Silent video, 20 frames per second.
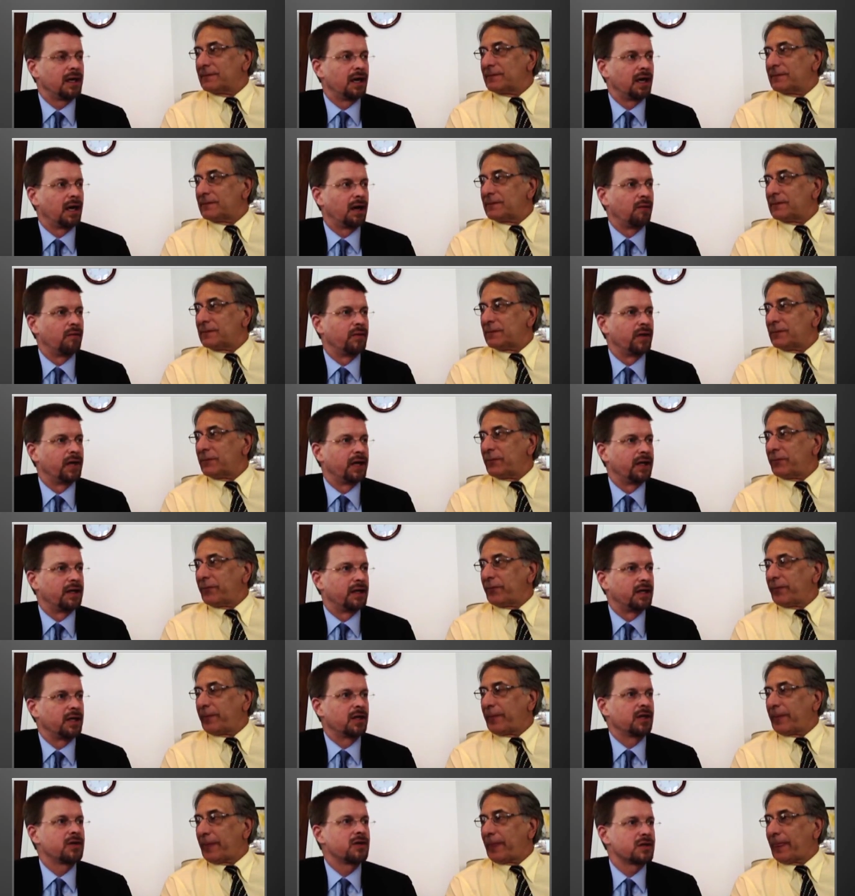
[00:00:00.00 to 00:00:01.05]
Speaker 1: um, and
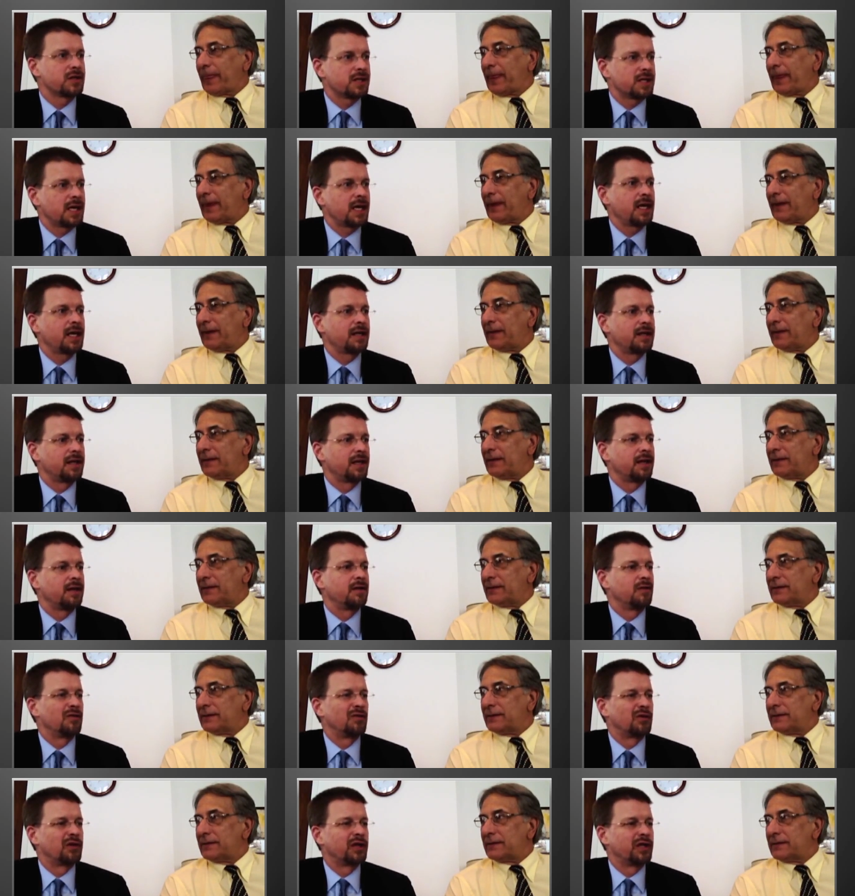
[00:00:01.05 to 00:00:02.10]
they understand that
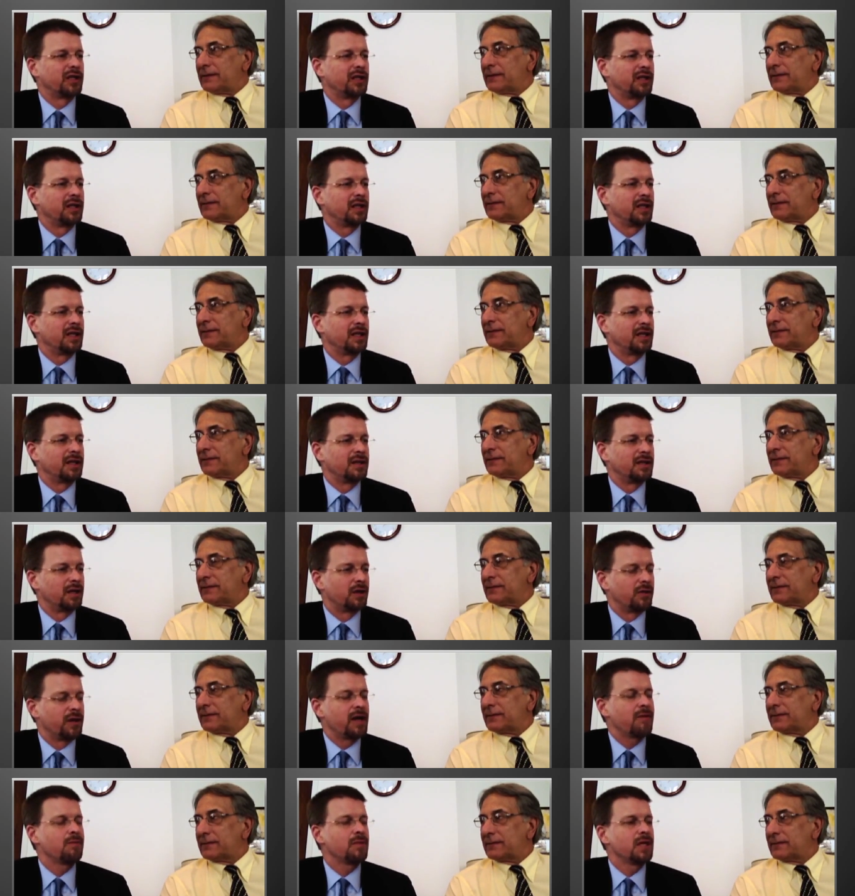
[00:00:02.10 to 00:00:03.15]
you
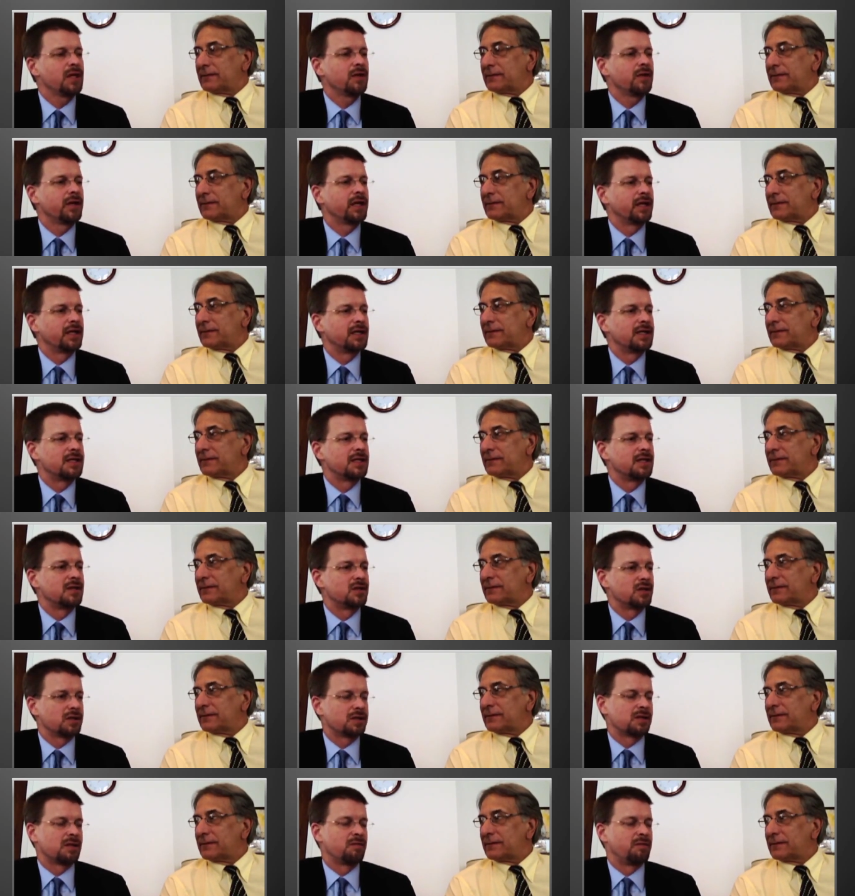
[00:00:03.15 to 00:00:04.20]
know net metering
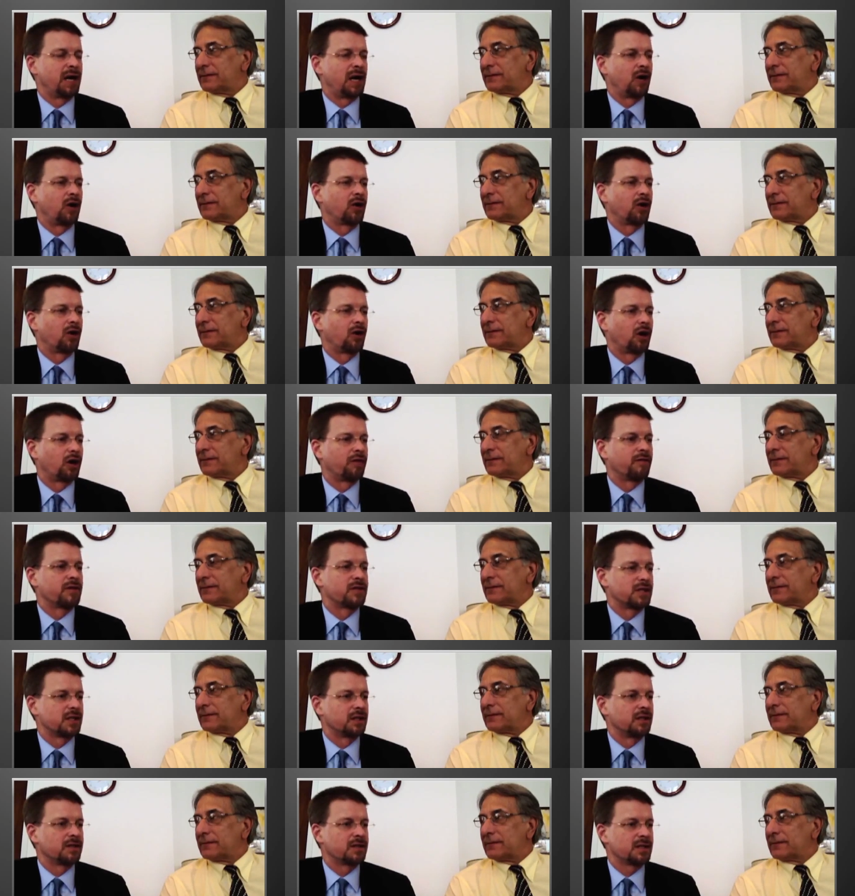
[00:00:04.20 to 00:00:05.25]
isn't just about
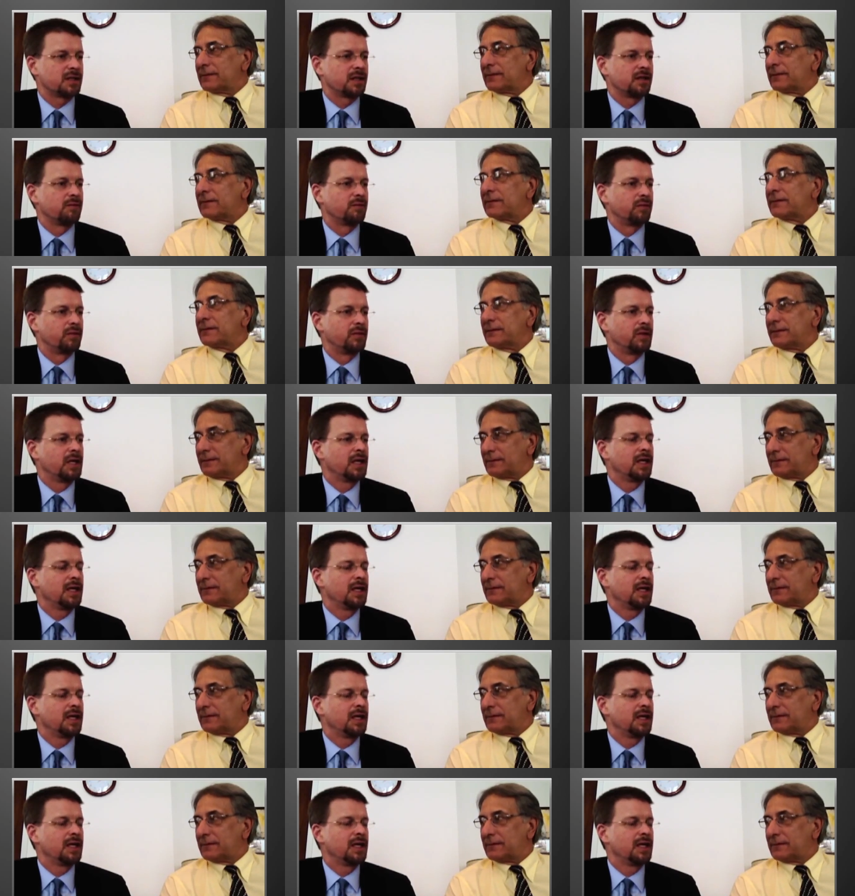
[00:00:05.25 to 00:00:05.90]
harvesting the sun.